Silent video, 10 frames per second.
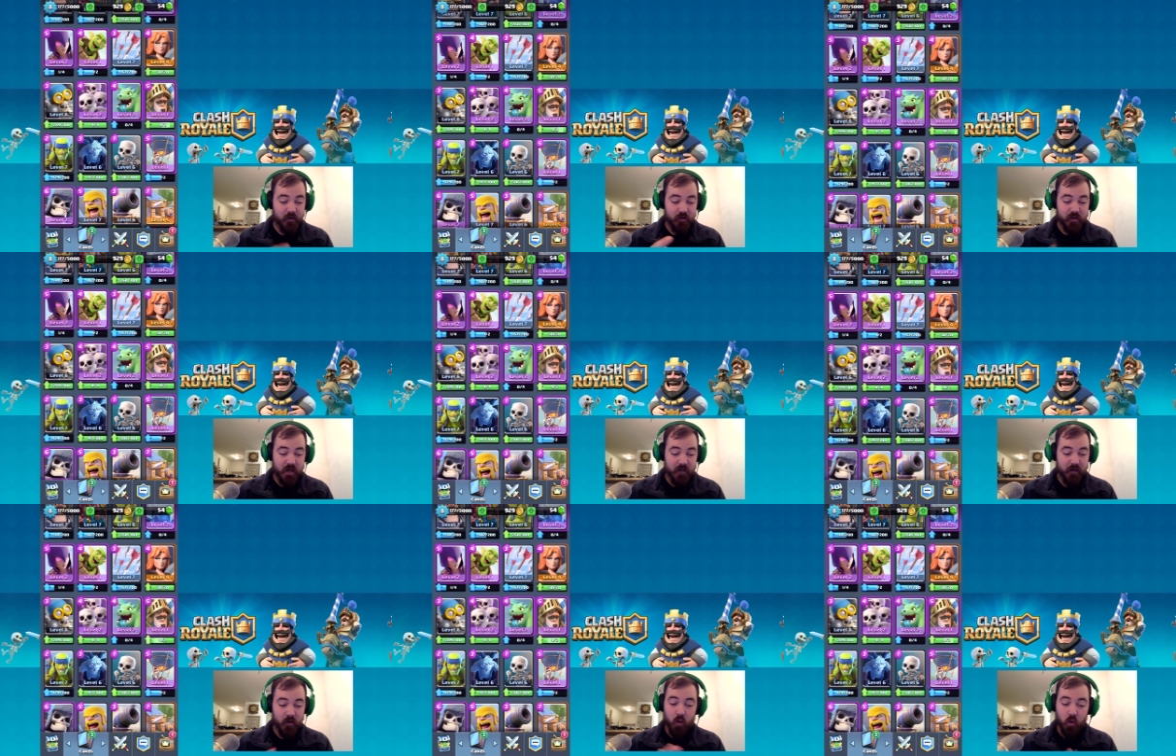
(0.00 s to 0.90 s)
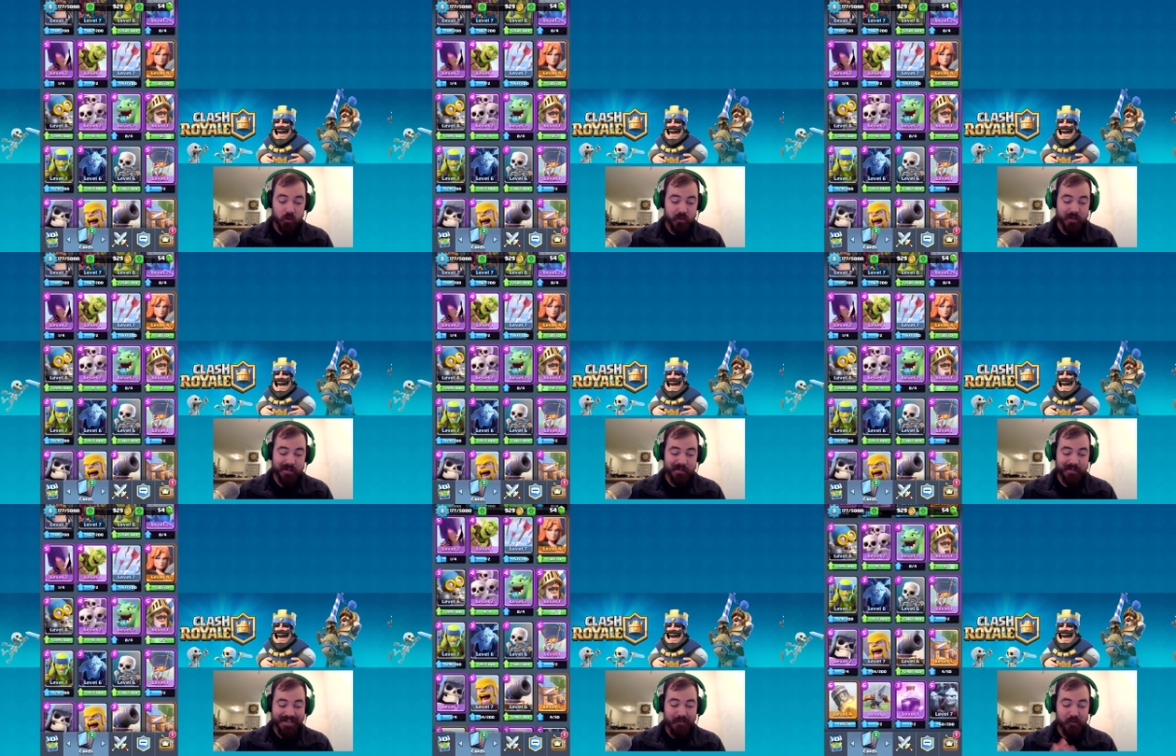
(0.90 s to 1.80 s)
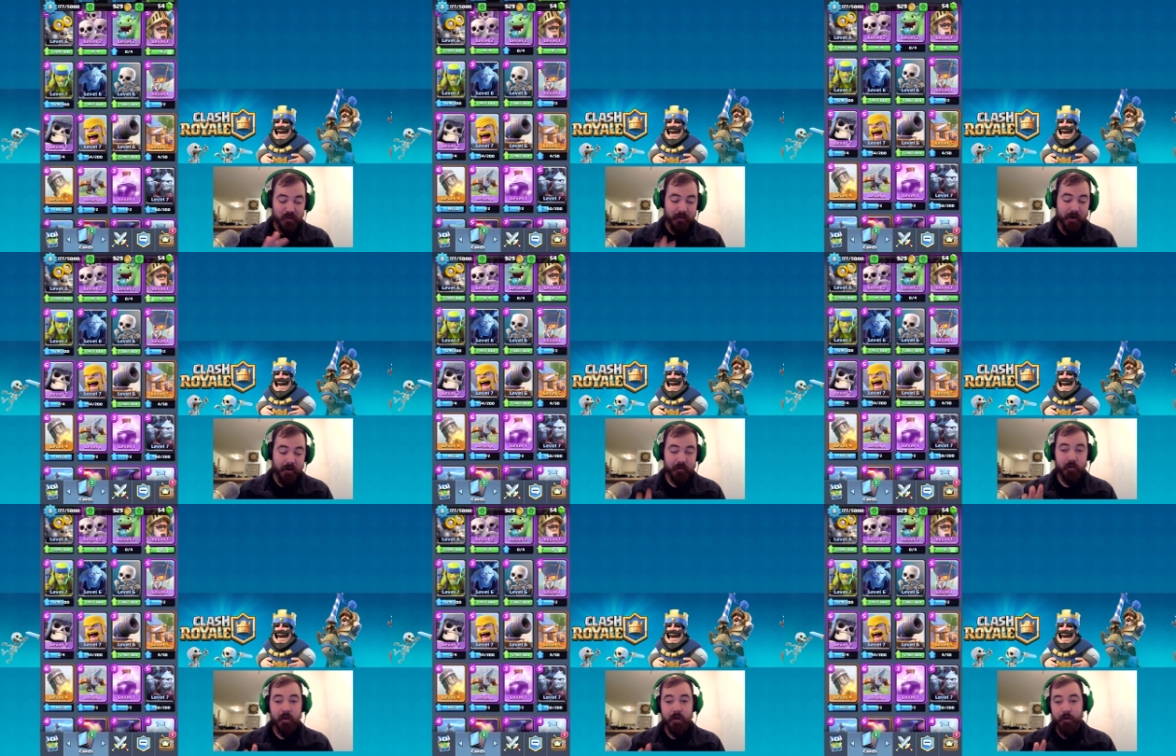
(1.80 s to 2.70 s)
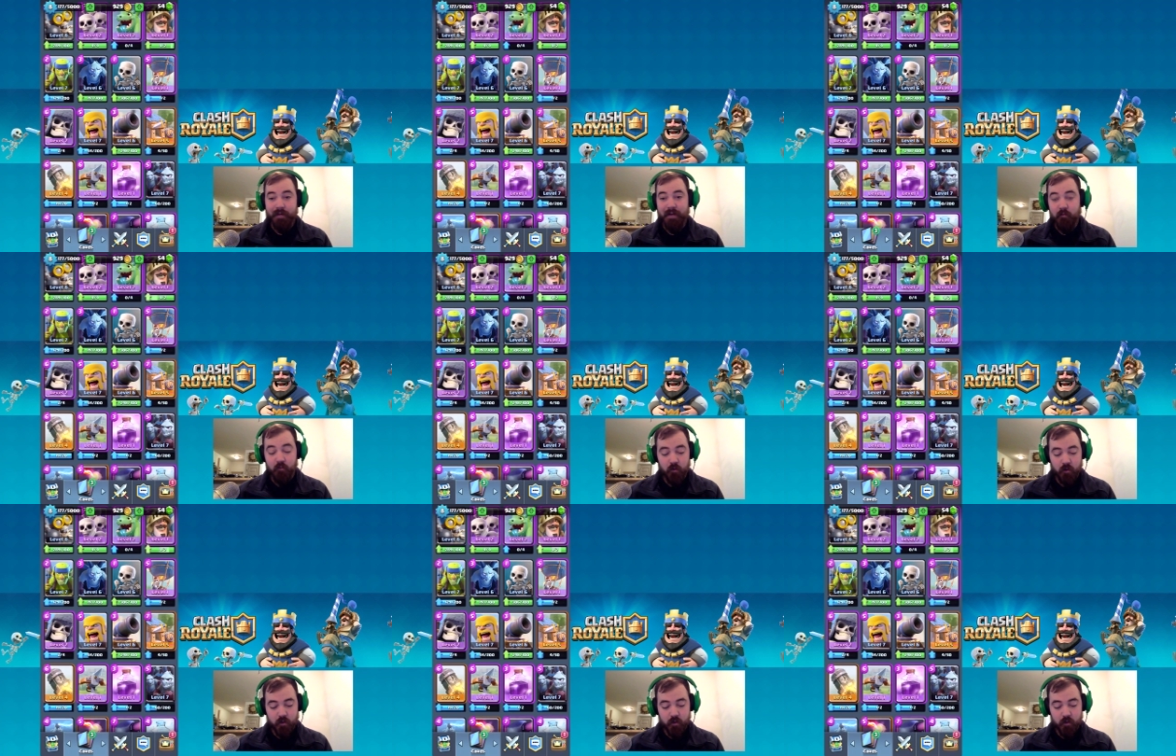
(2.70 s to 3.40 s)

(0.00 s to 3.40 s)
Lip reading: 7 or 6, and most of my rares are 5 or 4.